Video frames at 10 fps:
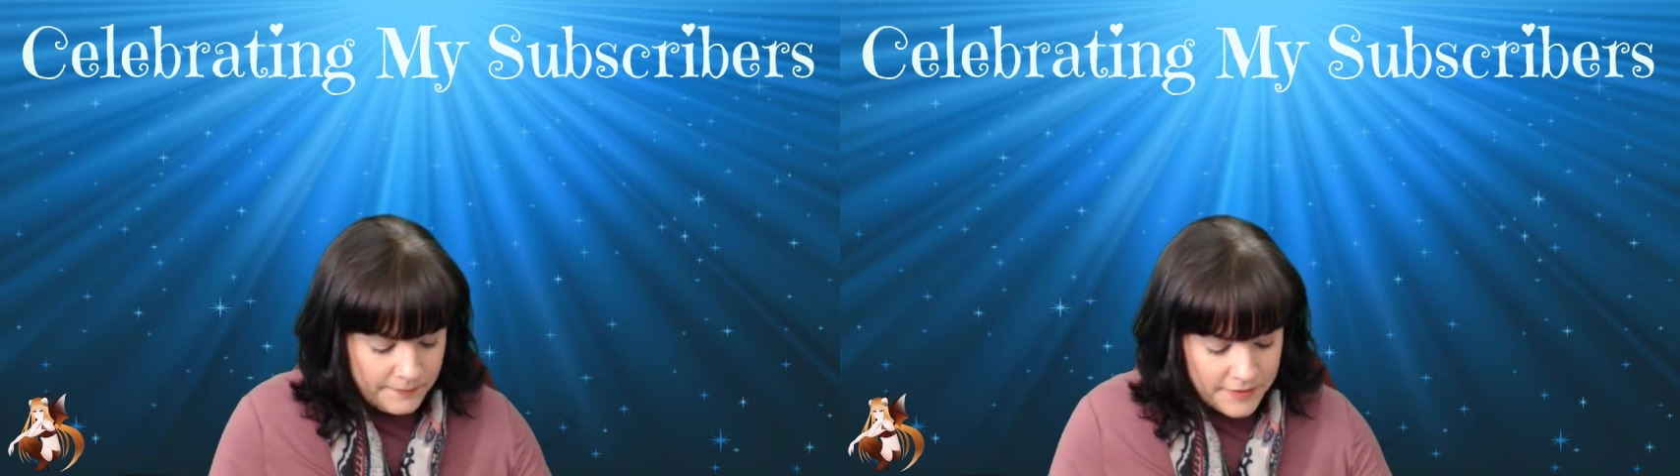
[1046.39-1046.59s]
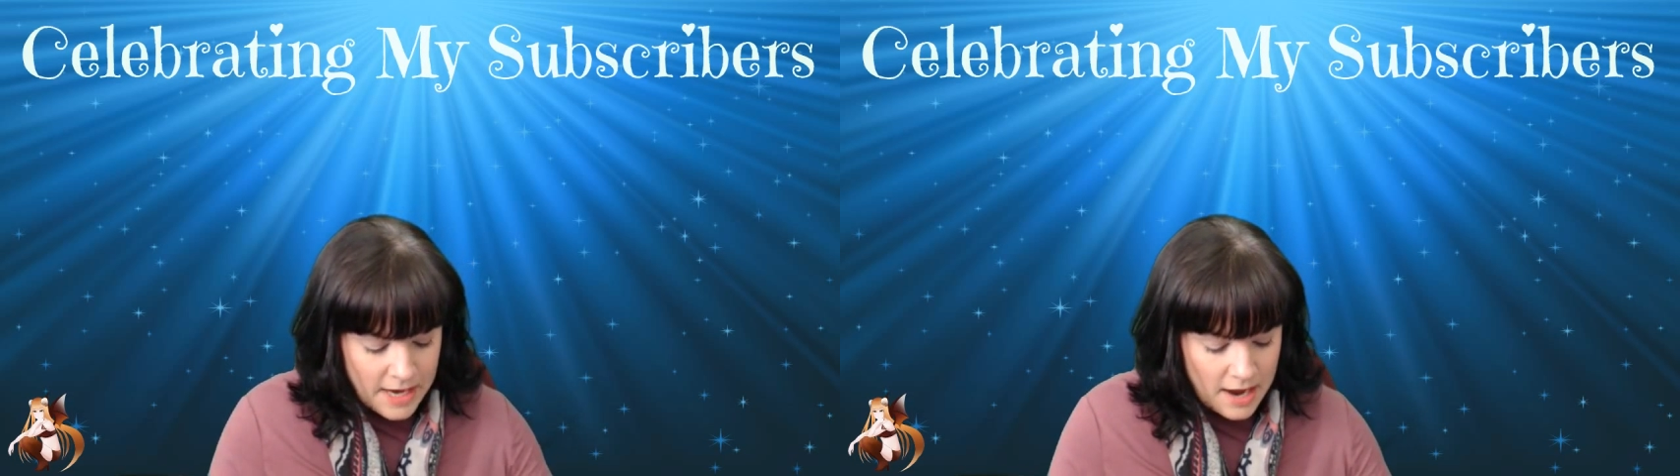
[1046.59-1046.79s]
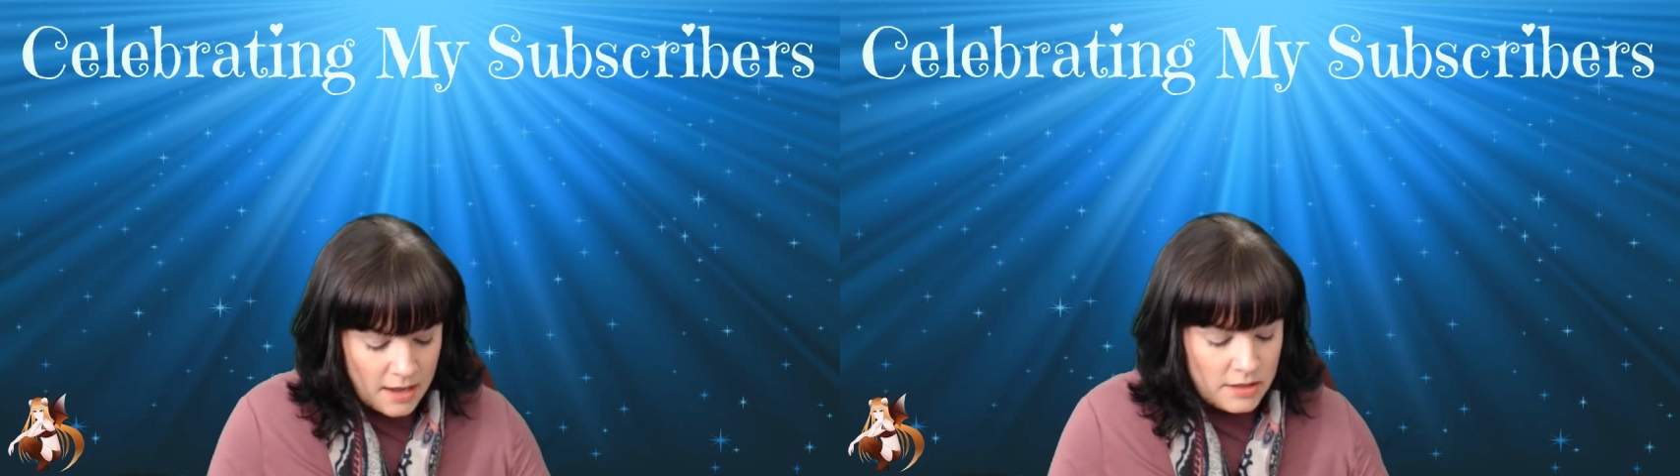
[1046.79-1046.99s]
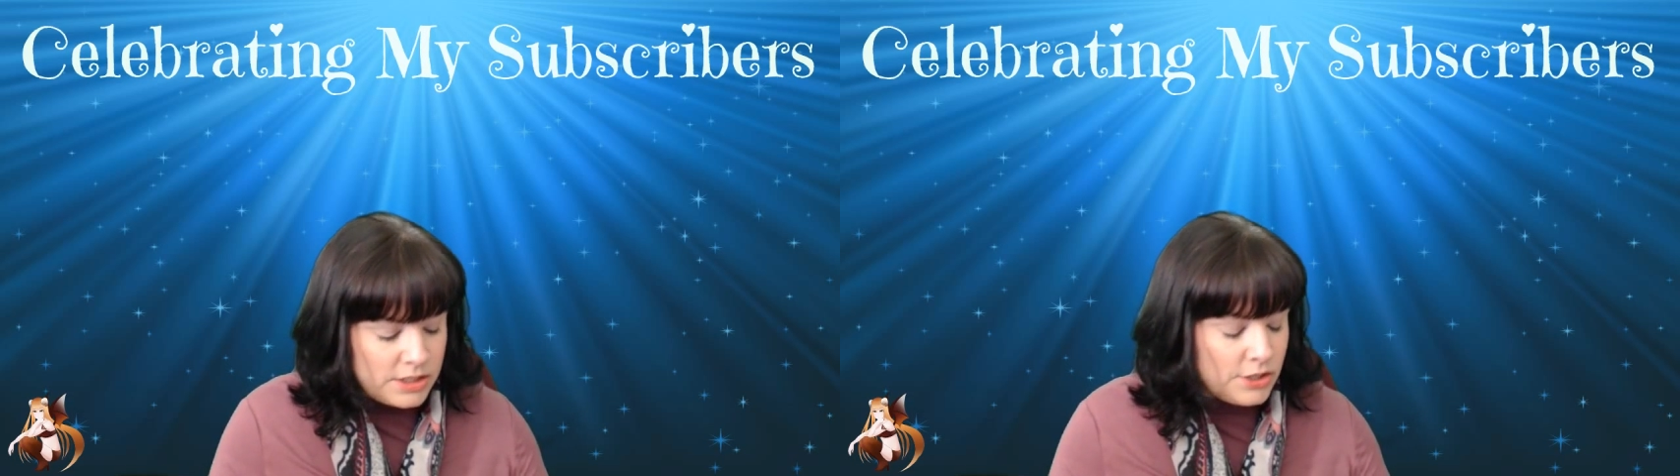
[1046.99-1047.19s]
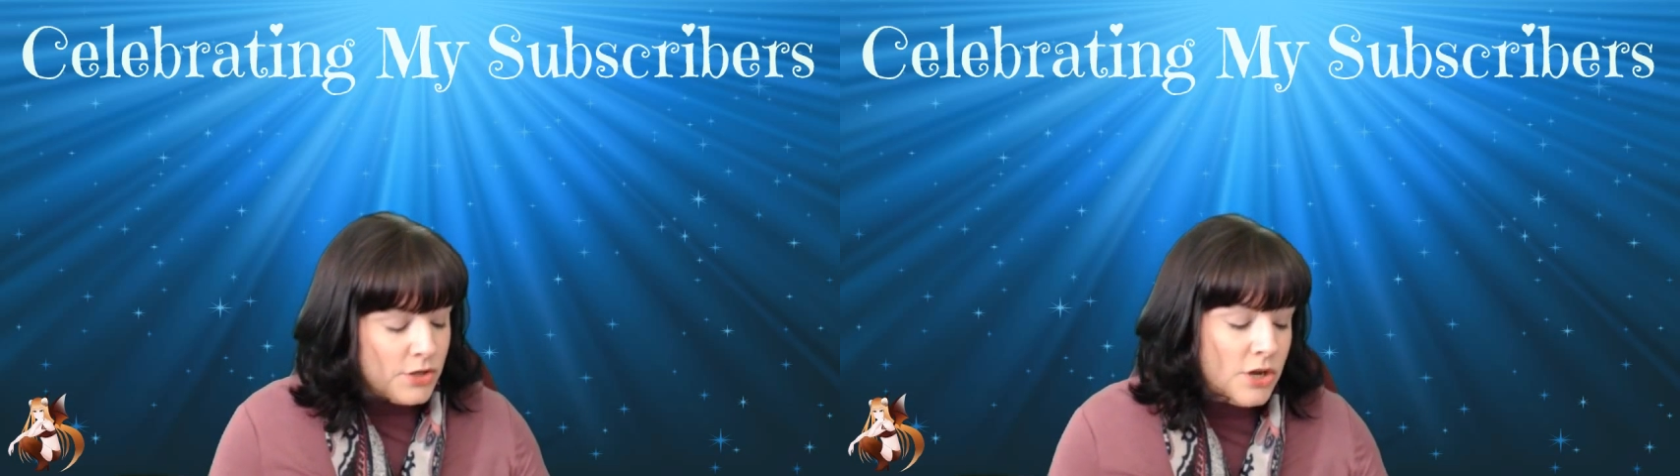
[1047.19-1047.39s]
yeah,
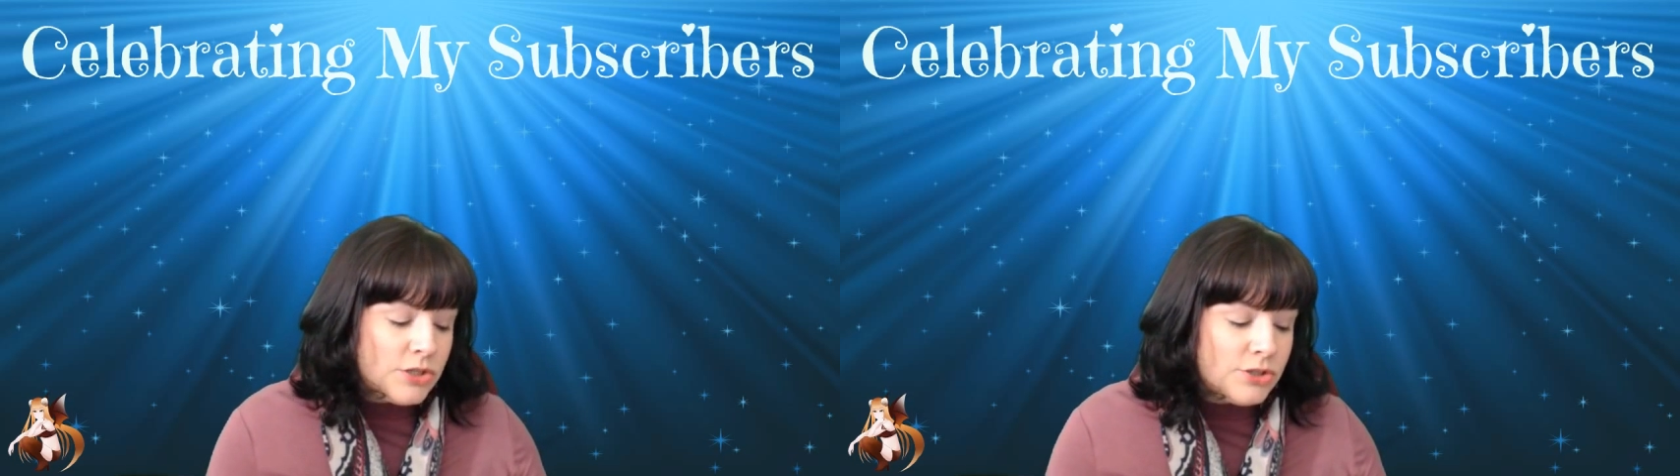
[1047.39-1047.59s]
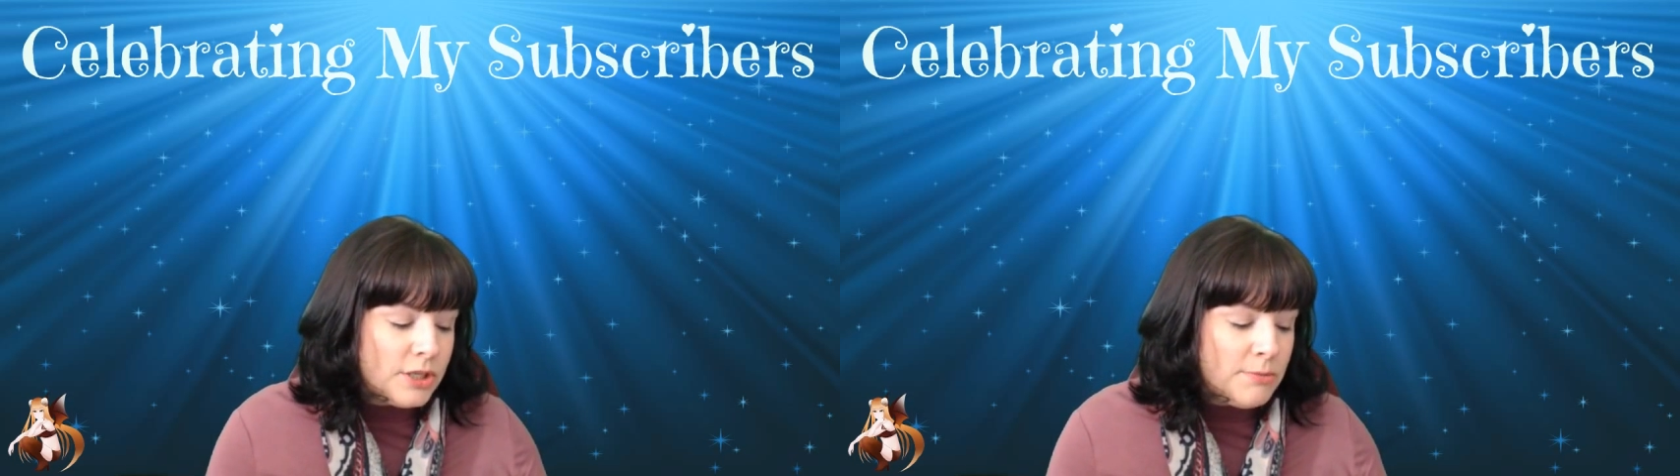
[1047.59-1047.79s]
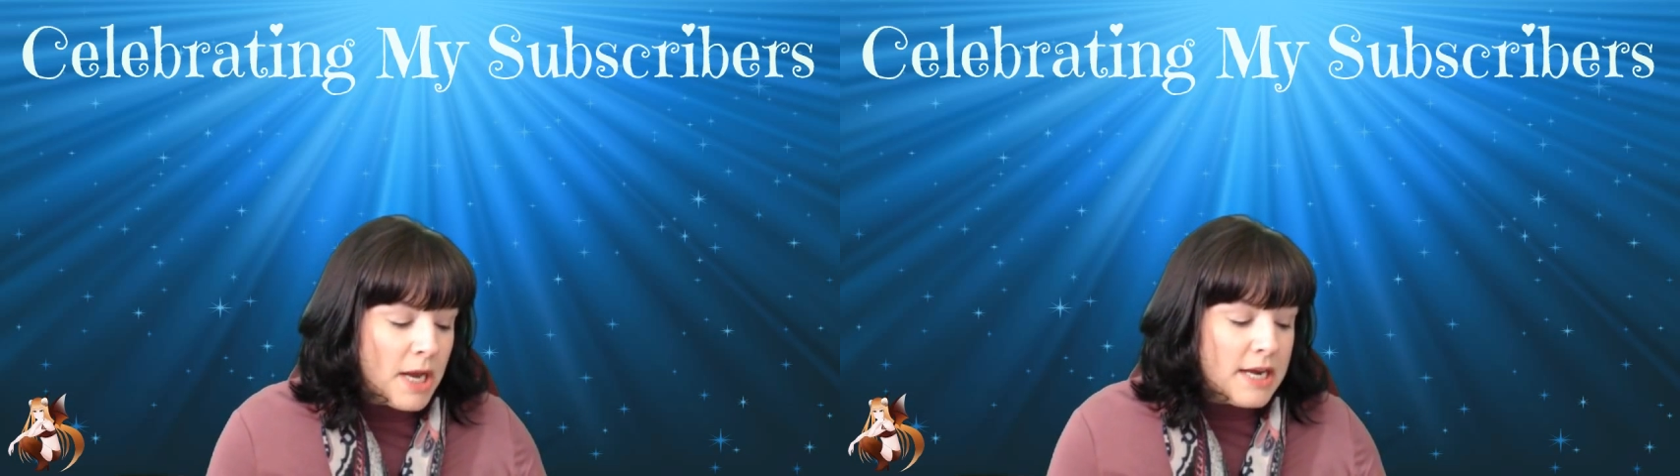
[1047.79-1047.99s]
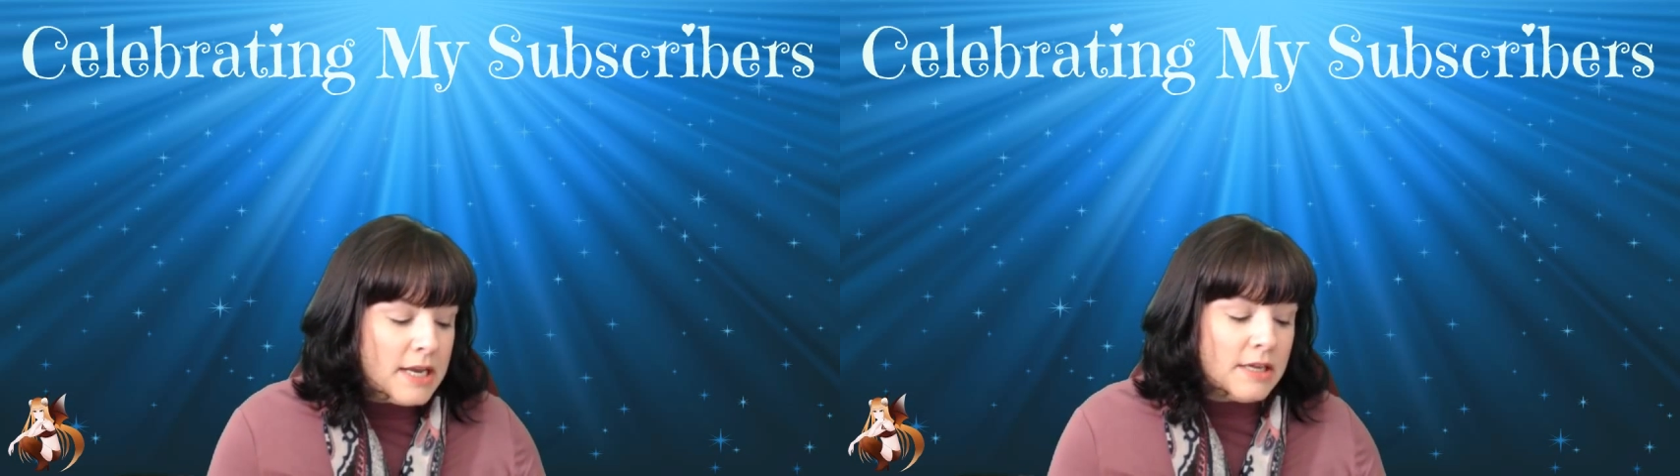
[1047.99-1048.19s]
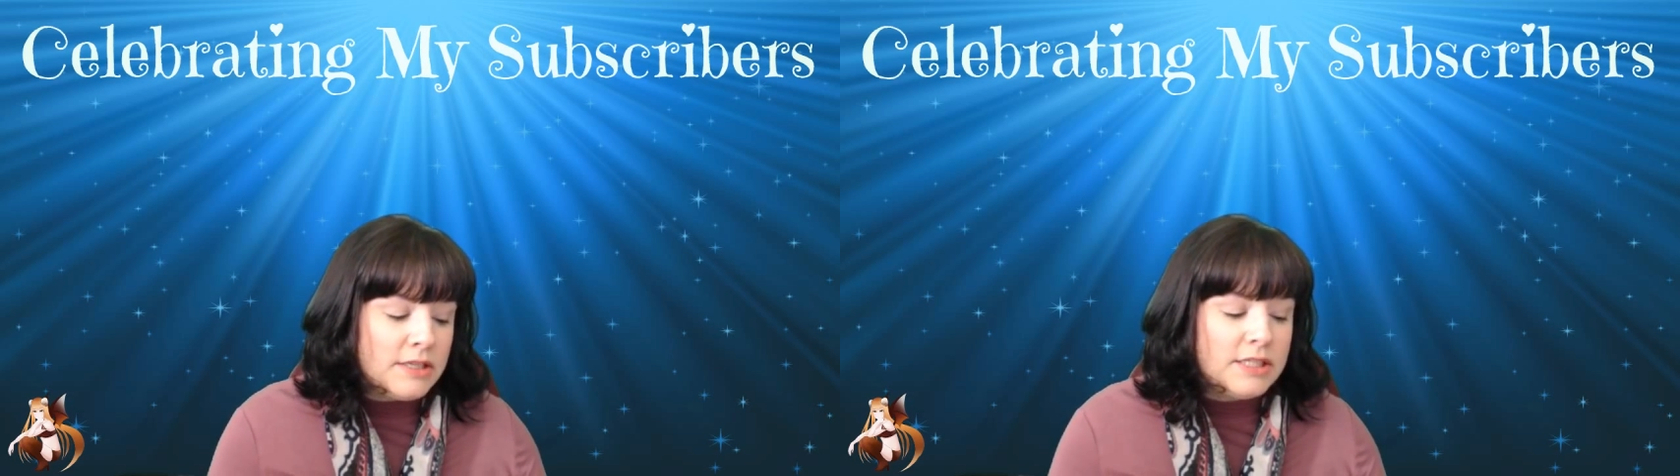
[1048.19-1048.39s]
so those are some ideas.